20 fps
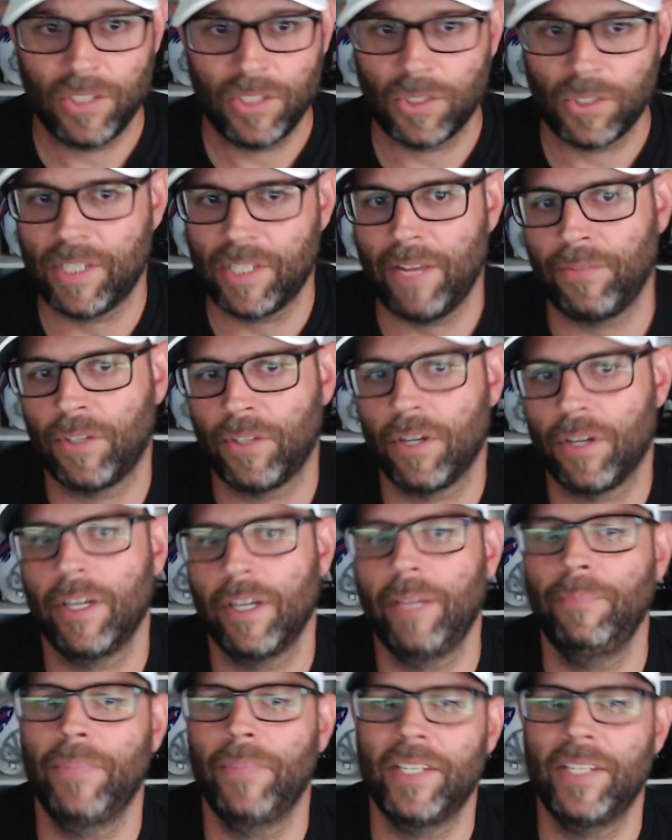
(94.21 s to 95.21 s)
So Steph
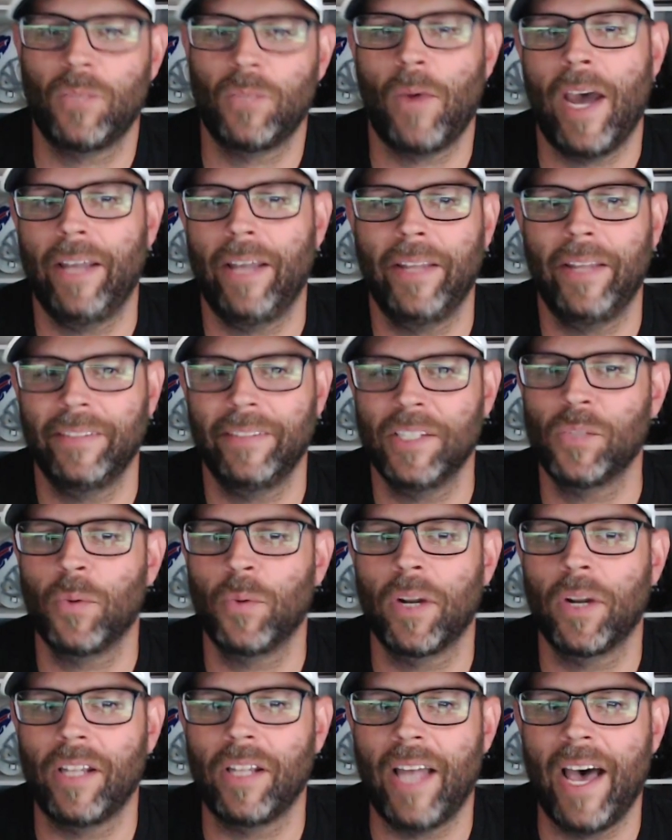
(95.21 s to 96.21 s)
Curry, this is why I like this
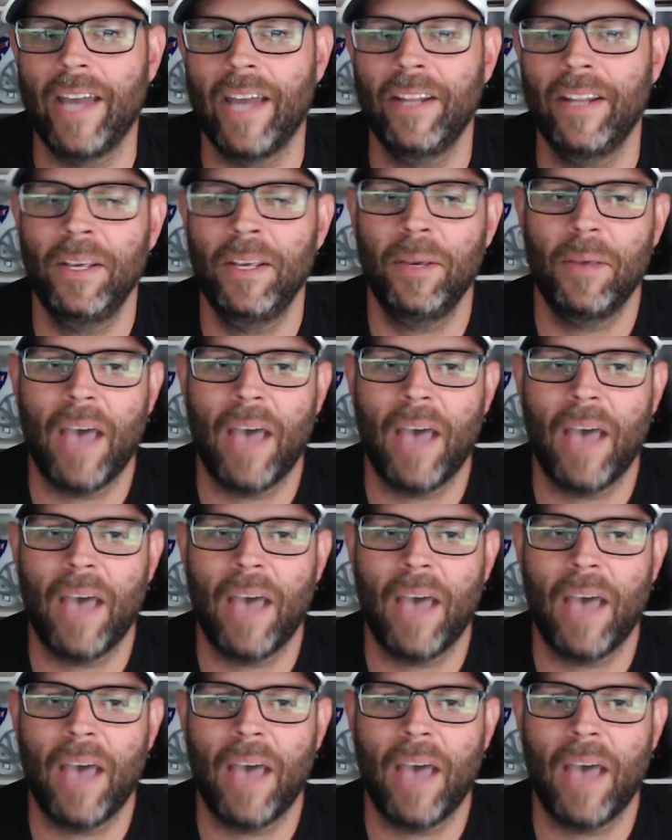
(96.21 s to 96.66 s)
one a lot.